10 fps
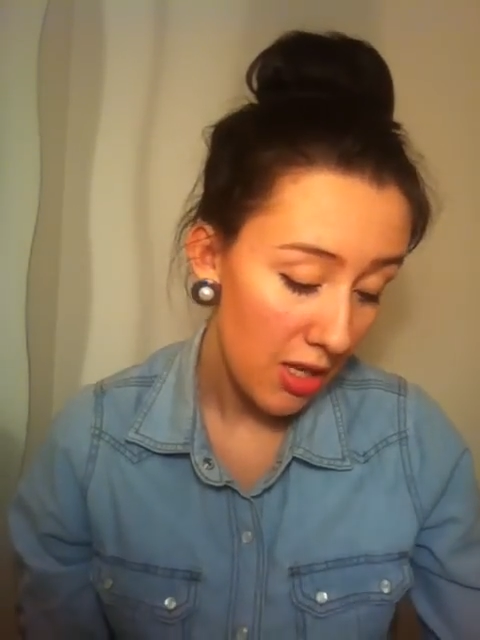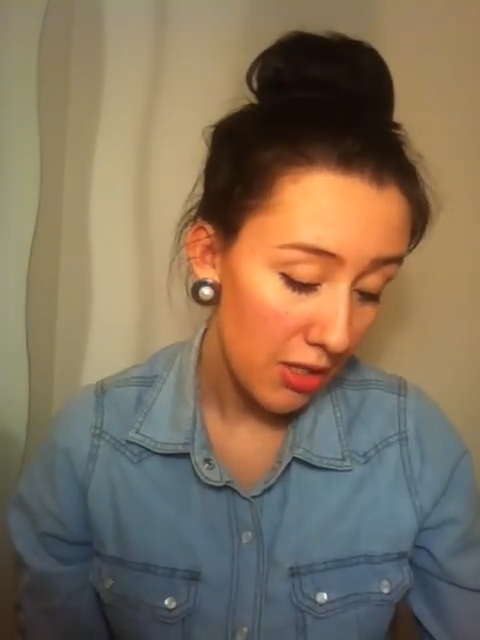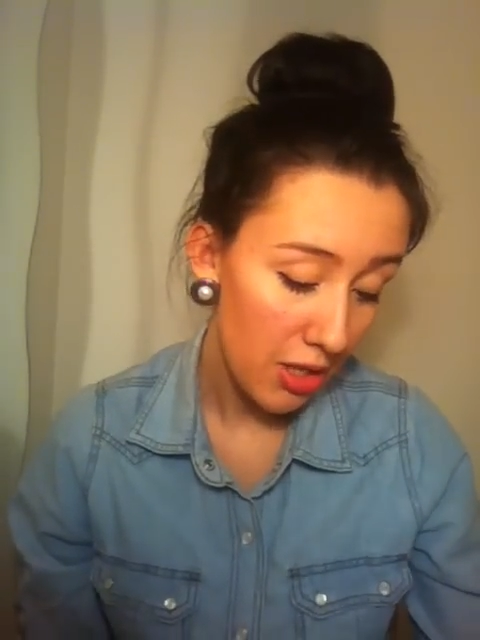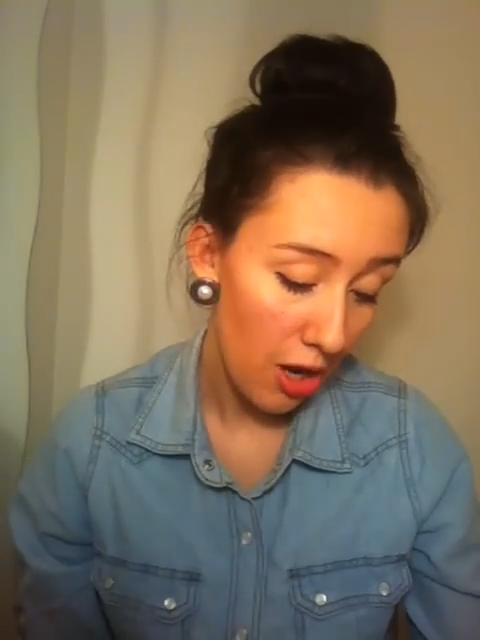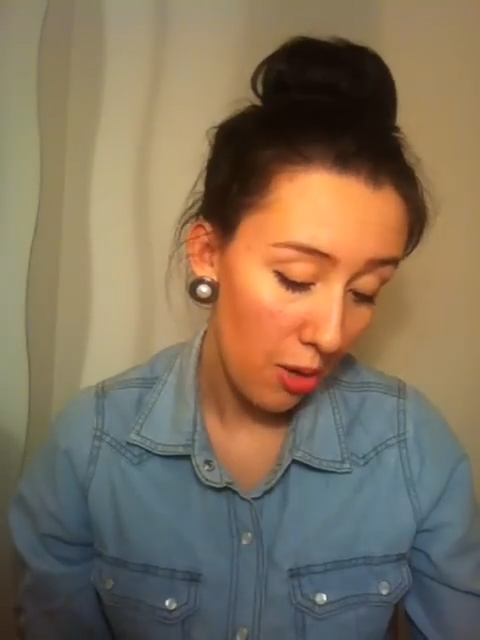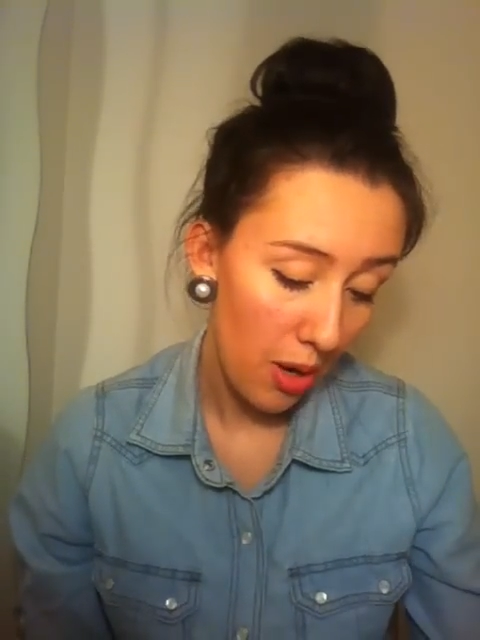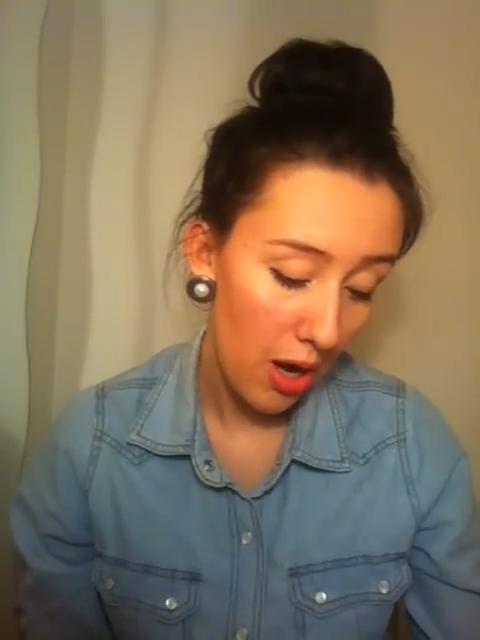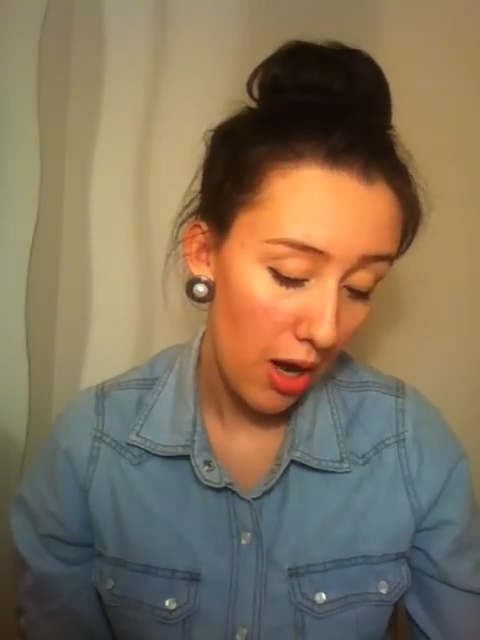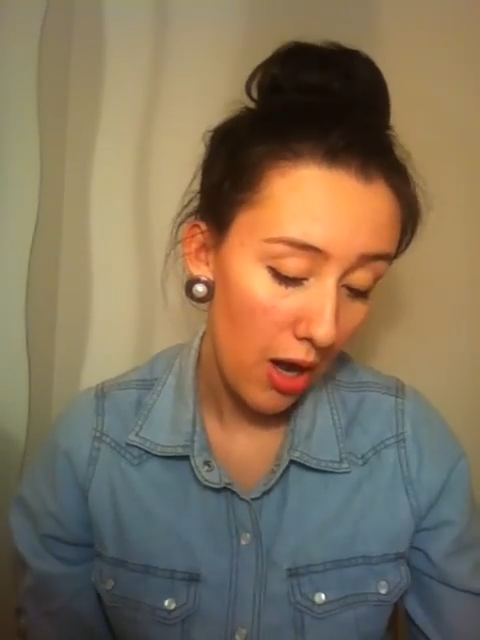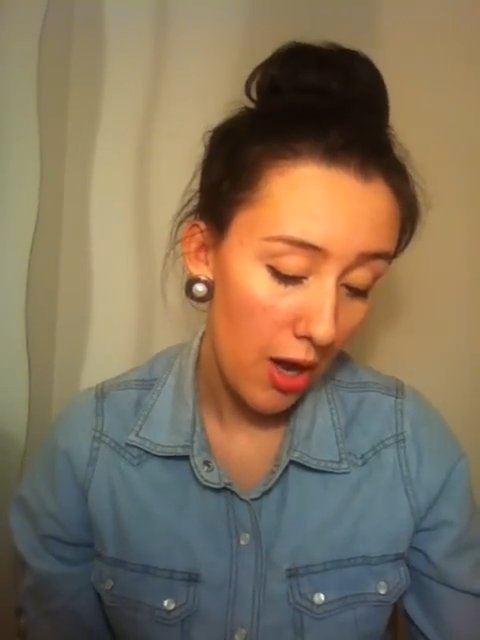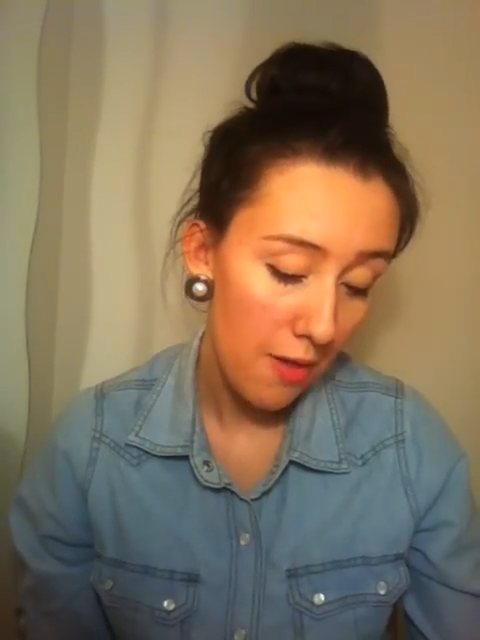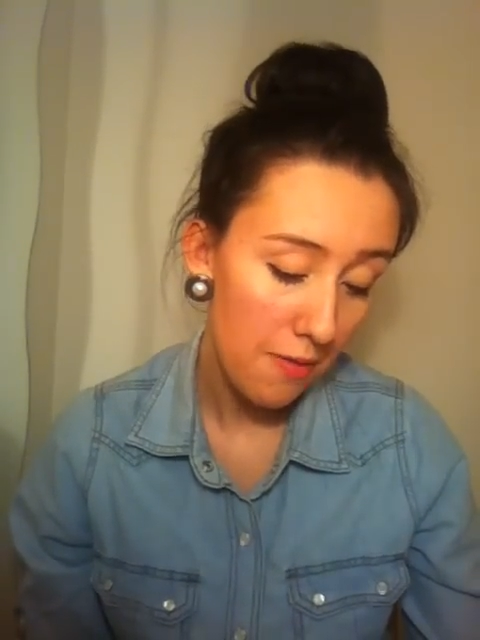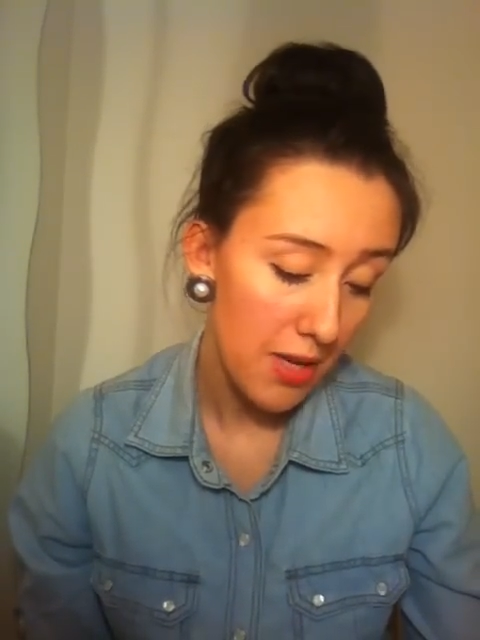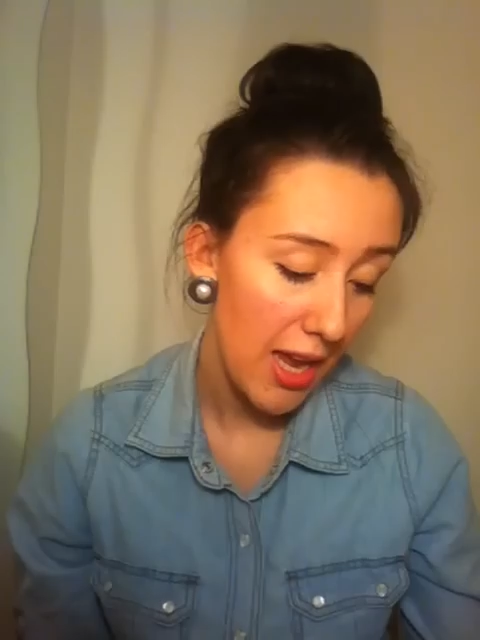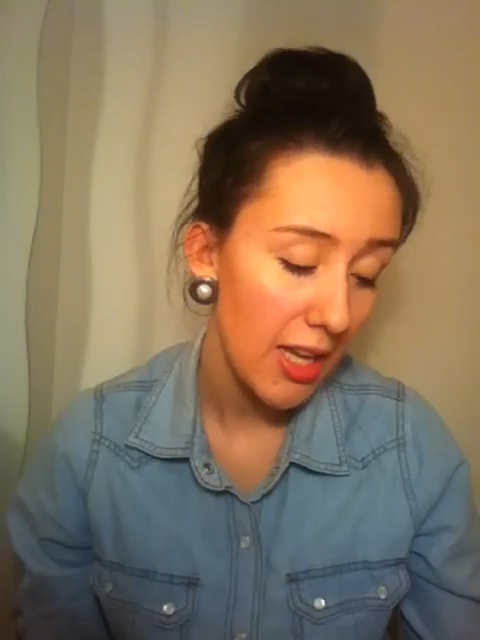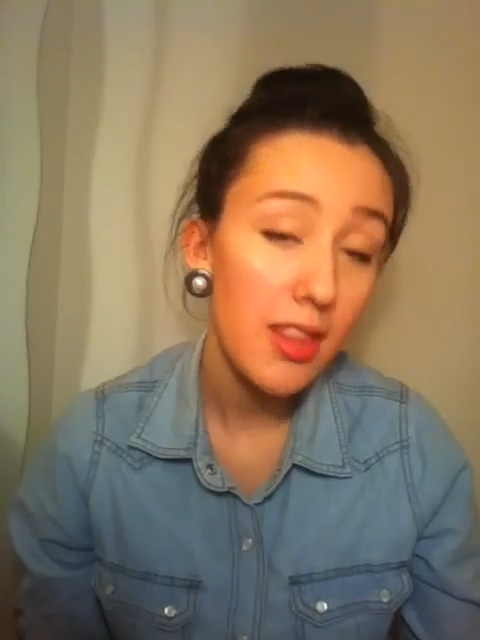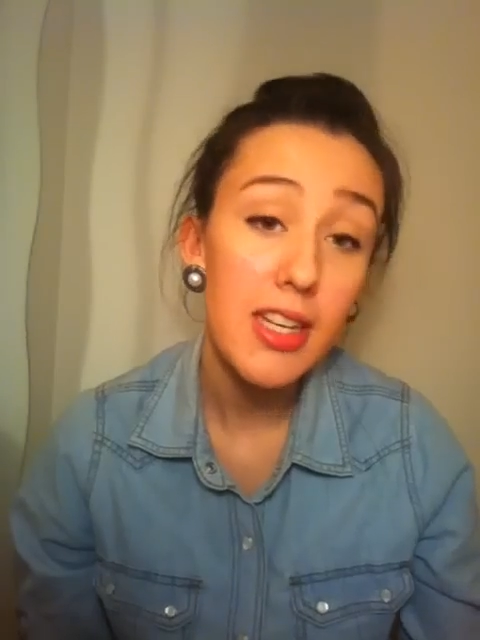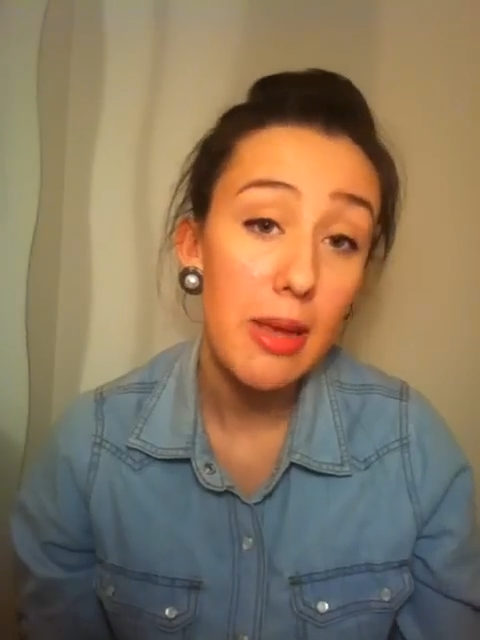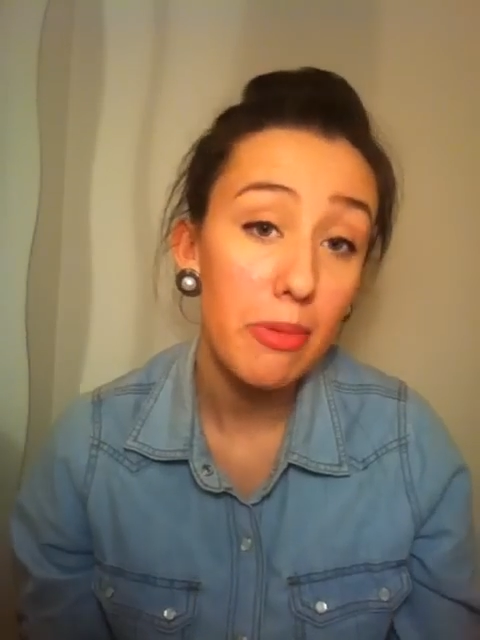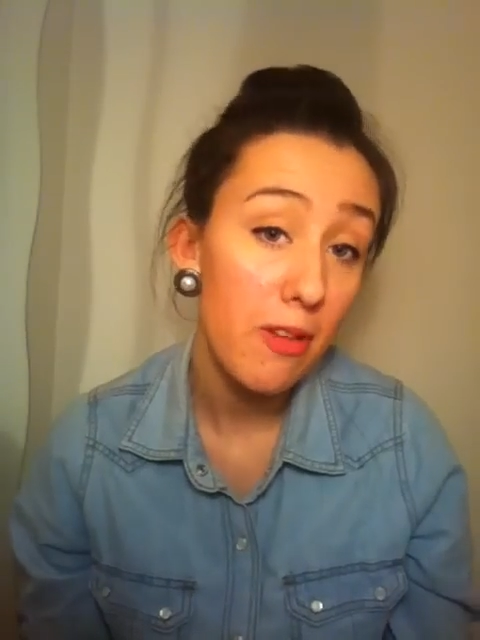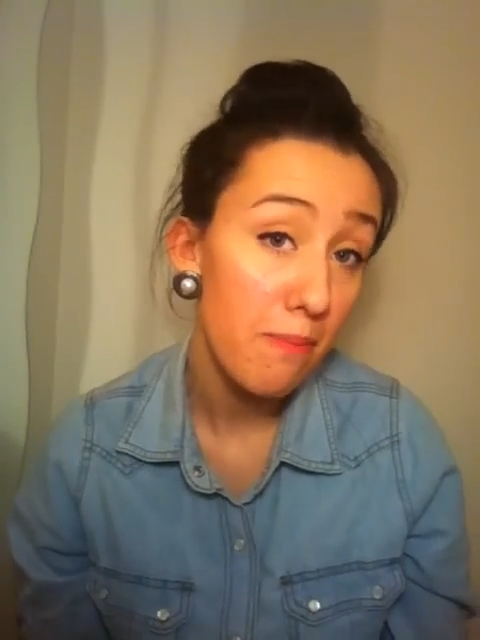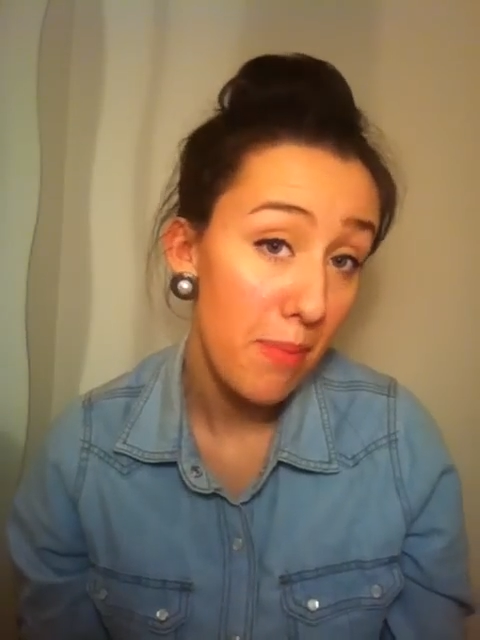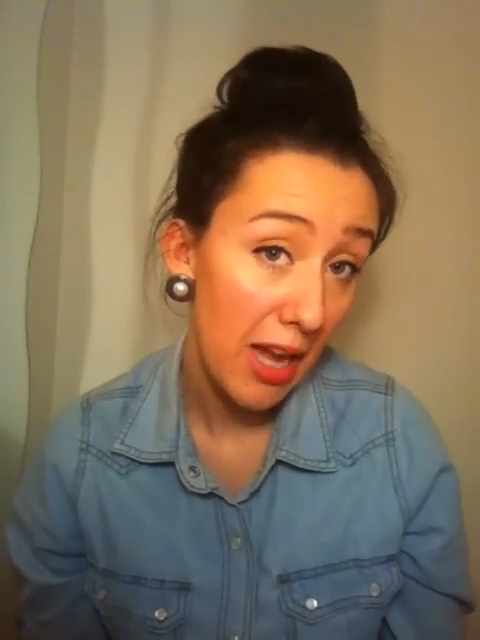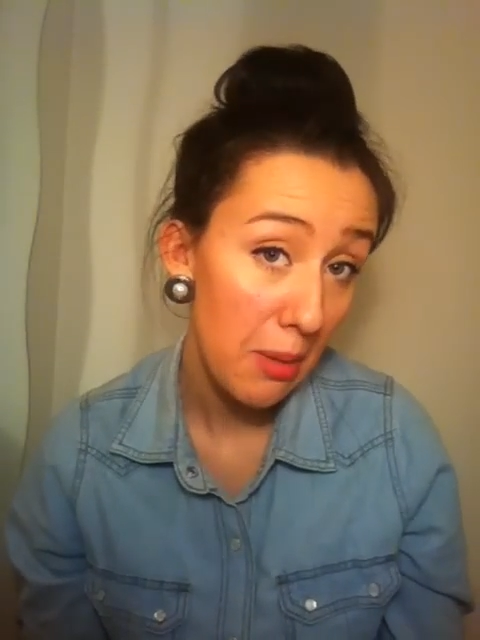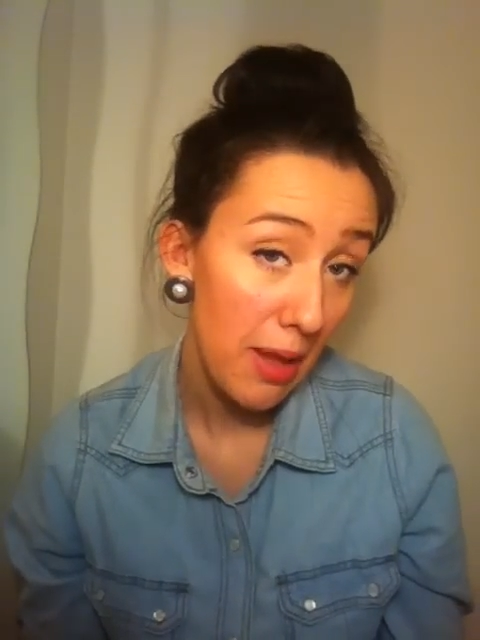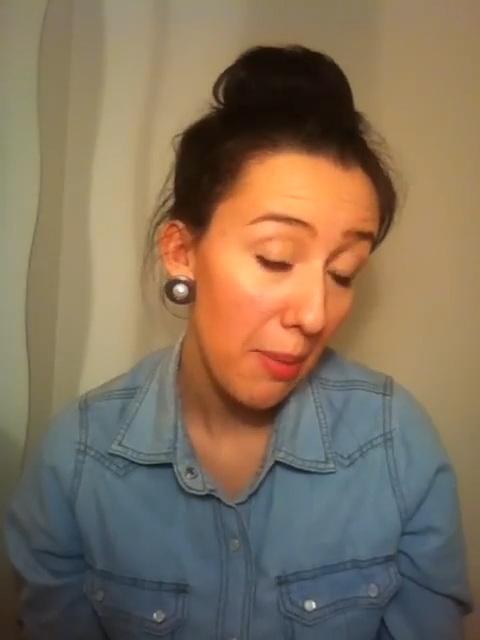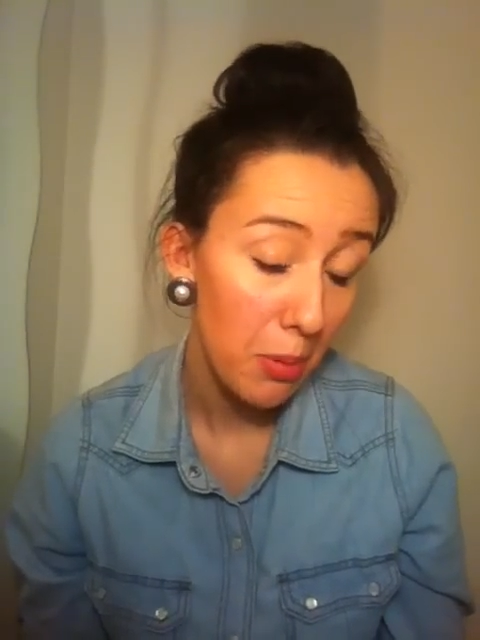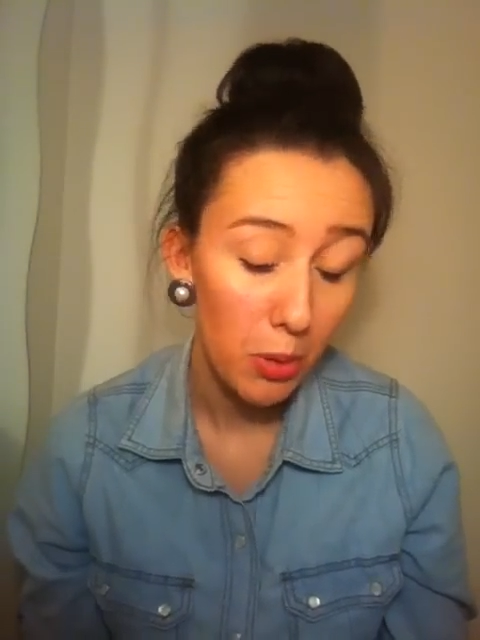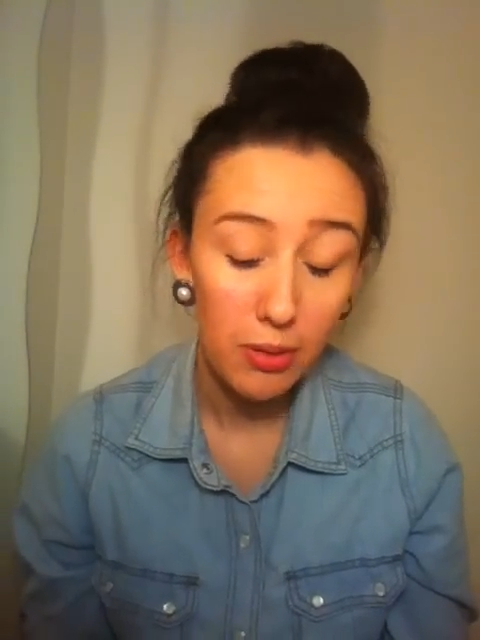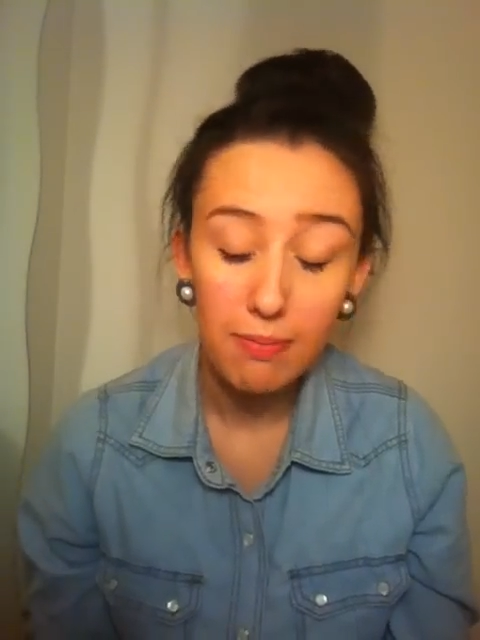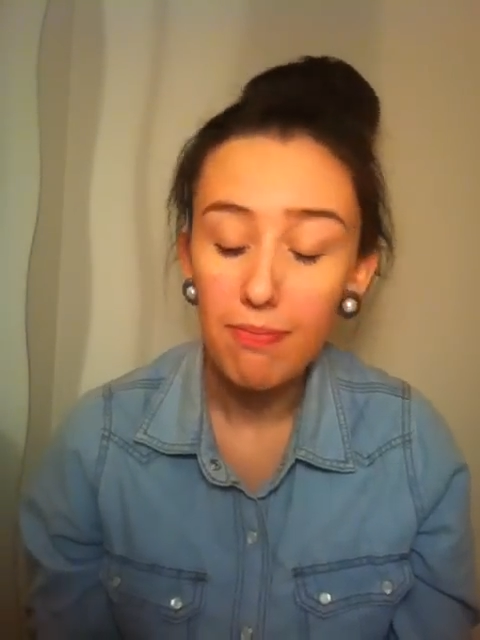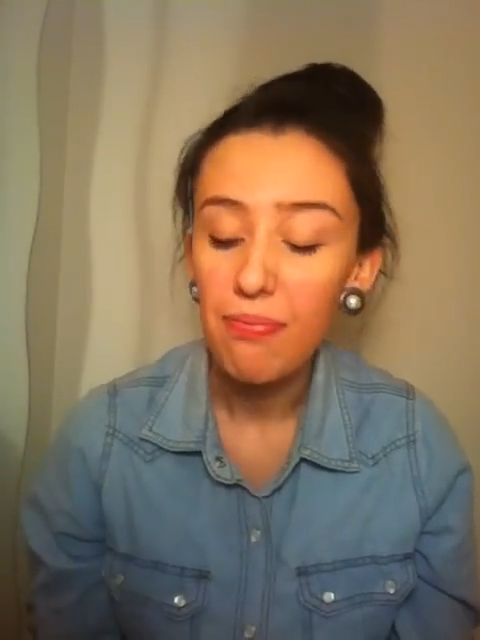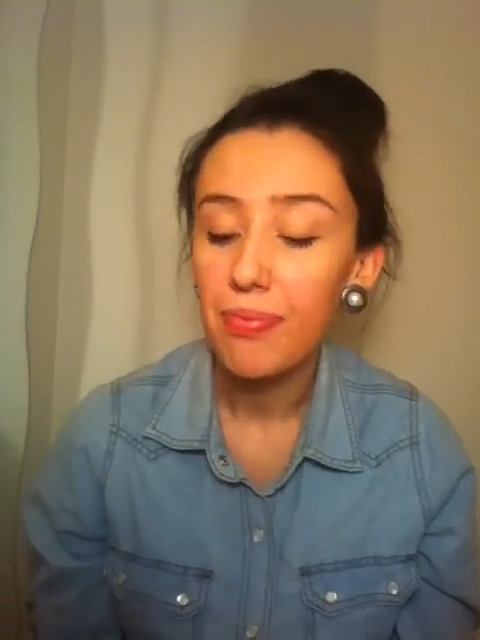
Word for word: So I've taken the tips of many people